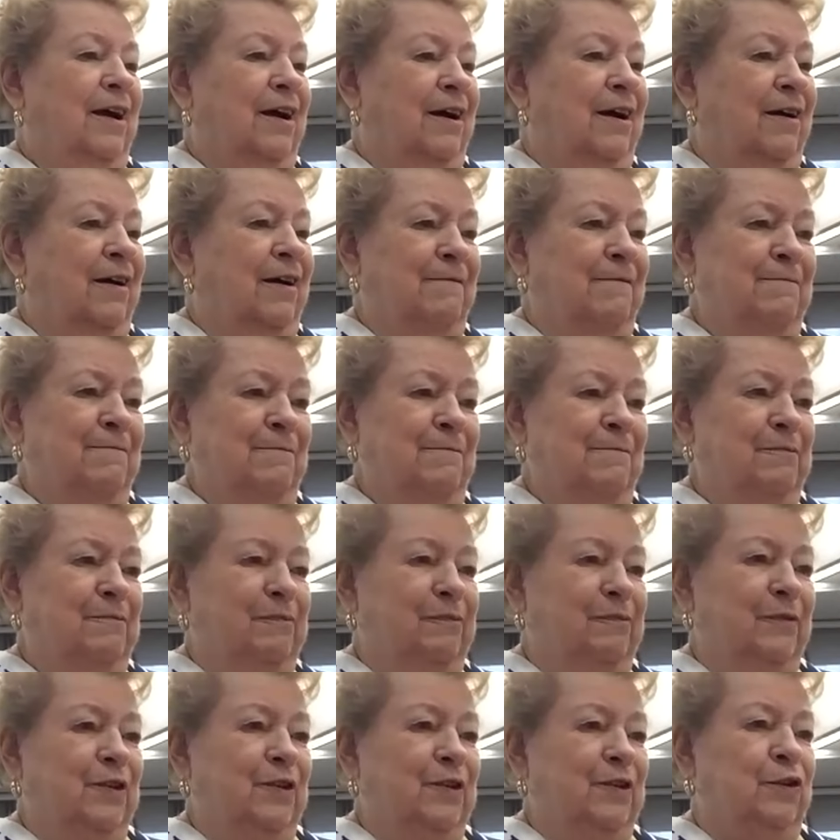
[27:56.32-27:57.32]
Um,
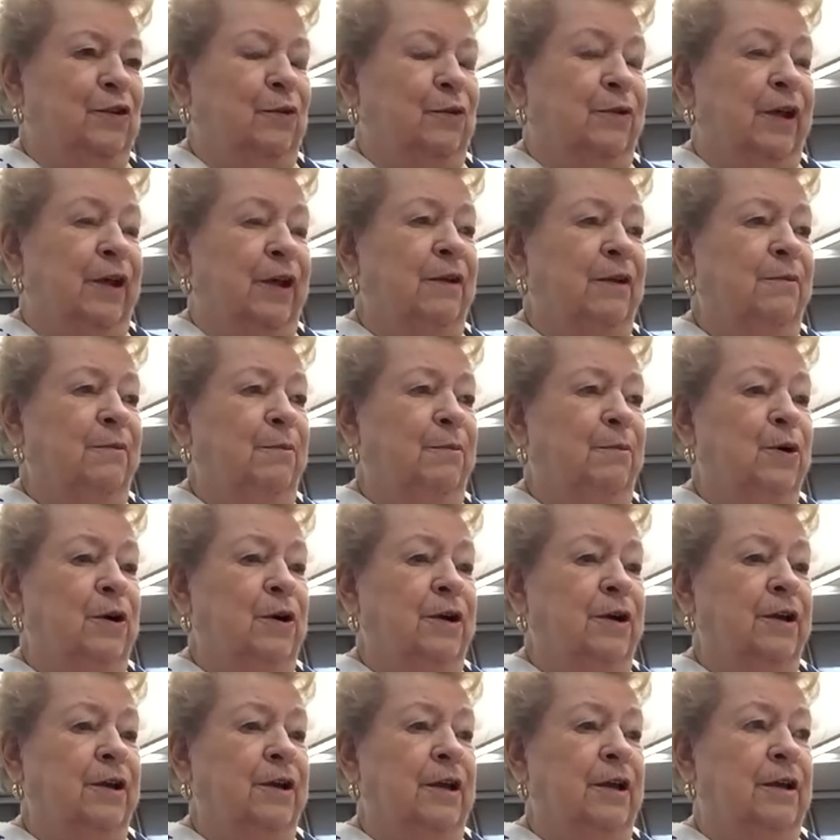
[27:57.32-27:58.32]
so that
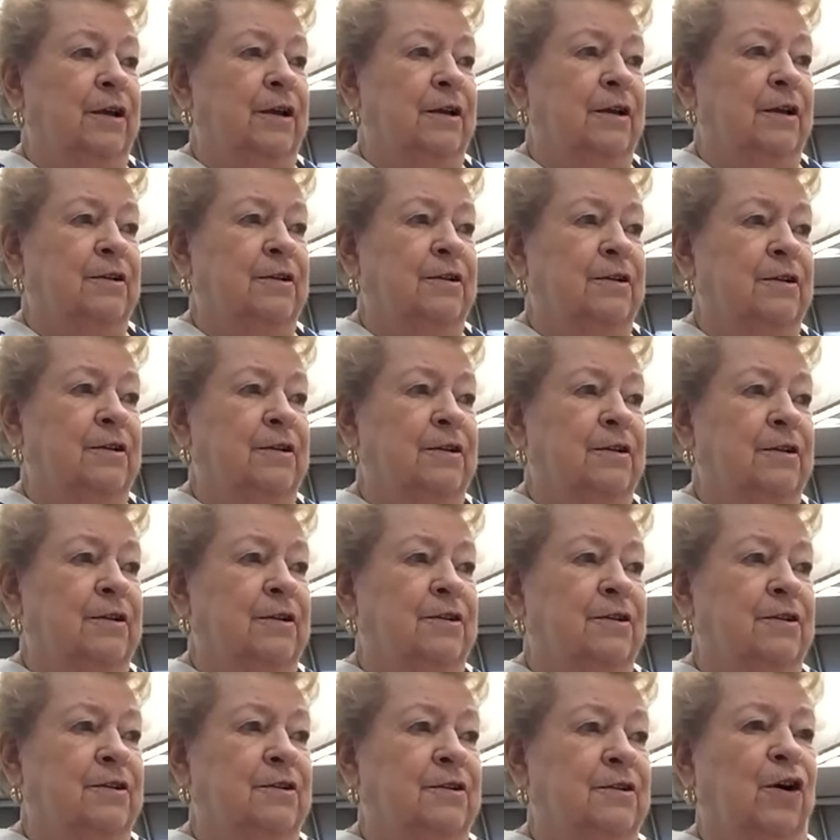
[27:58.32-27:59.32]
book is
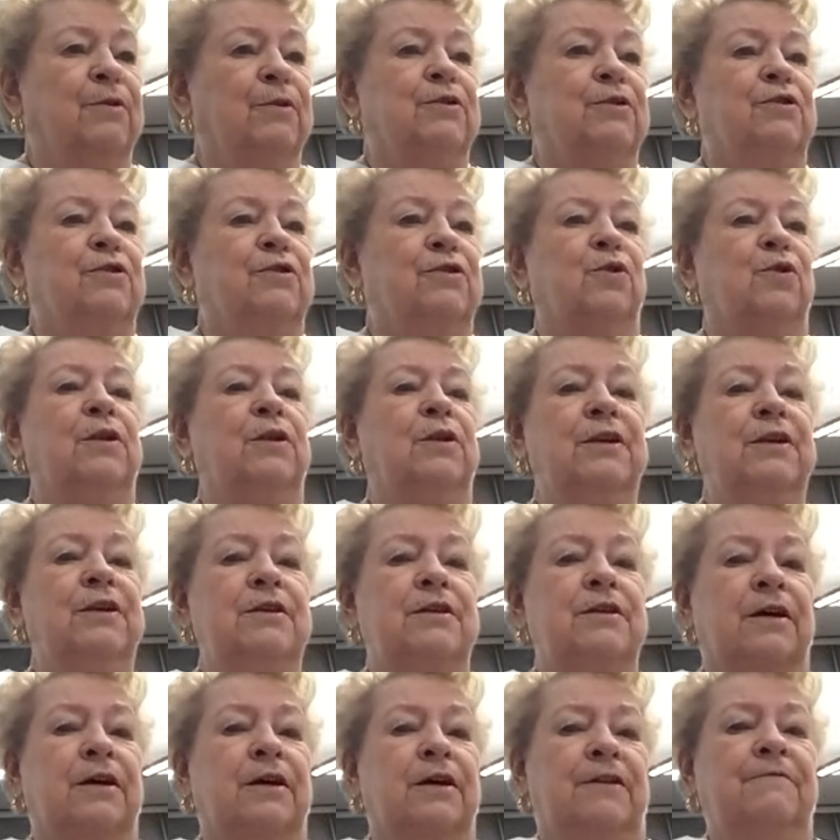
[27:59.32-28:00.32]
almost
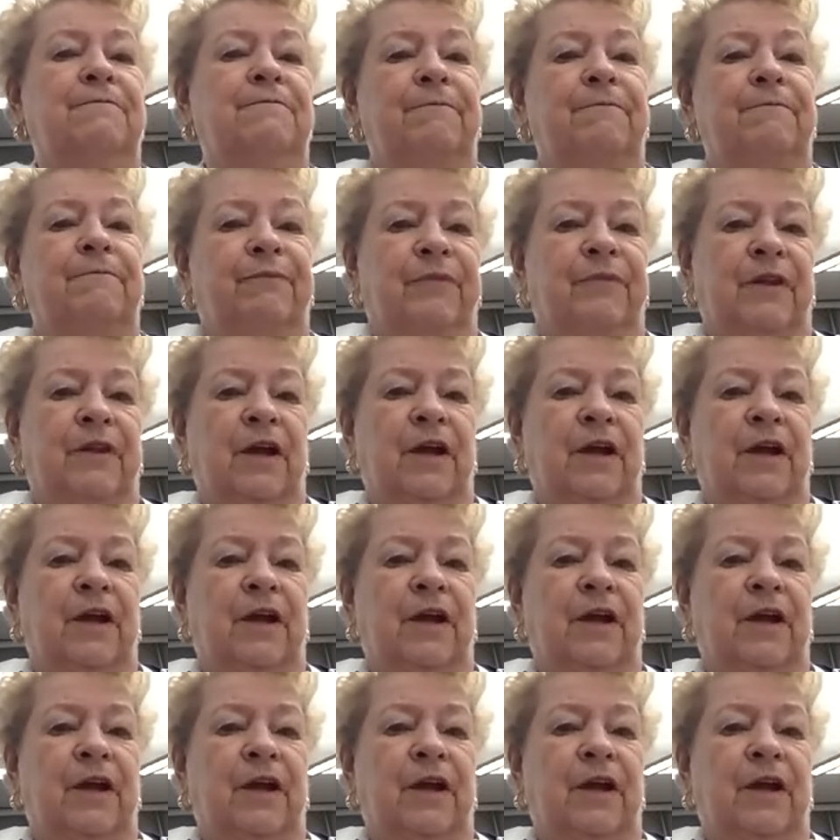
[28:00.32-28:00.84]
totally done.